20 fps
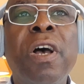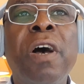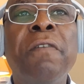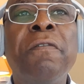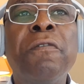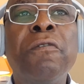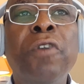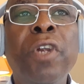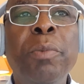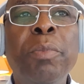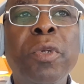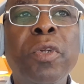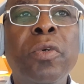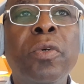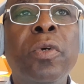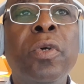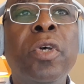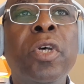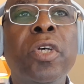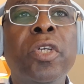of
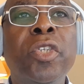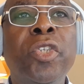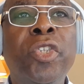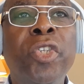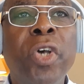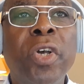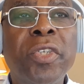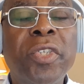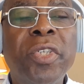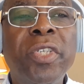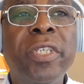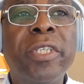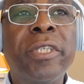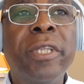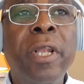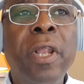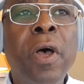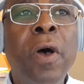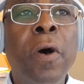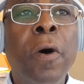Criminal Justice
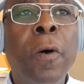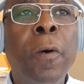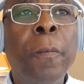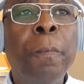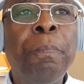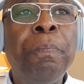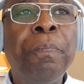Law,